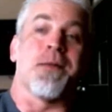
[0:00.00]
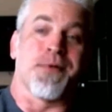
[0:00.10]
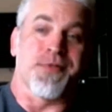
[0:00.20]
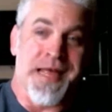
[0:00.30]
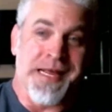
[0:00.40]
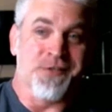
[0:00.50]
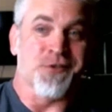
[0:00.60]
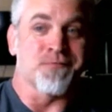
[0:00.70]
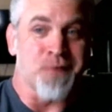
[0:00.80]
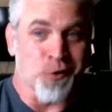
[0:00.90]
couple
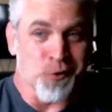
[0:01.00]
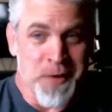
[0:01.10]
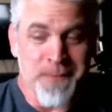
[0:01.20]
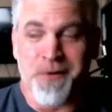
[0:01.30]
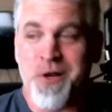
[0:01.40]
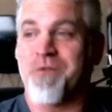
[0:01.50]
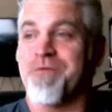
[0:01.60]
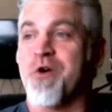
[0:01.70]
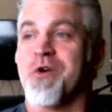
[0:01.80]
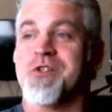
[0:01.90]
things most people
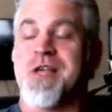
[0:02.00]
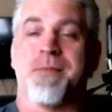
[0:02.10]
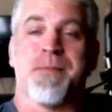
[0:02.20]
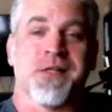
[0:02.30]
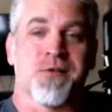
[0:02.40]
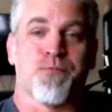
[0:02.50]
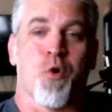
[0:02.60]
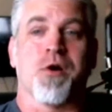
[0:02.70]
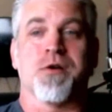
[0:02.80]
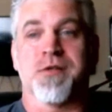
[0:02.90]
don't focus on, but it's
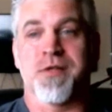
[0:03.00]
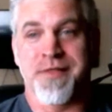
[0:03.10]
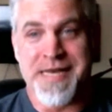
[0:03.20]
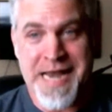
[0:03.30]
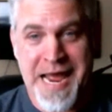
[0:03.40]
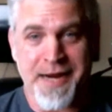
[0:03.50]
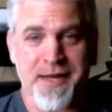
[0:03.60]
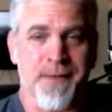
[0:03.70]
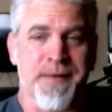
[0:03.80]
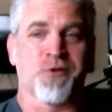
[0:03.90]
important. The
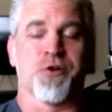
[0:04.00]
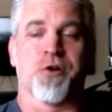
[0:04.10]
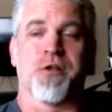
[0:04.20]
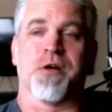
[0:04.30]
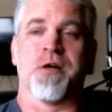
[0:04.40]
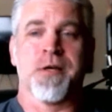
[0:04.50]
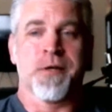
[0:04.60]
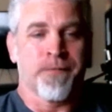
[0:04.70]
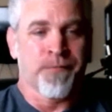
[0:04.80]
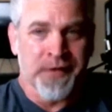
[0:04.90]
neck, I mentioned earlier,
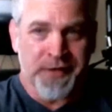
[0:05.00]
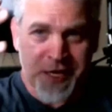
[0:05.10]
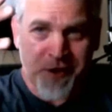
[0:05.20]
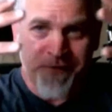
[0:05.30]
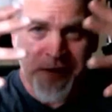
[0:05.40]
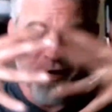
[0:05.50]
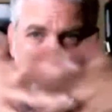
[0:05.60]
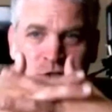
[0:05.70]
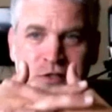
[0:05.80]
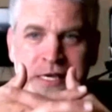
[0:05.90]
take your
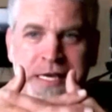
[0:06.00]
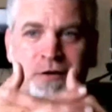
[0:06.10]
fingers,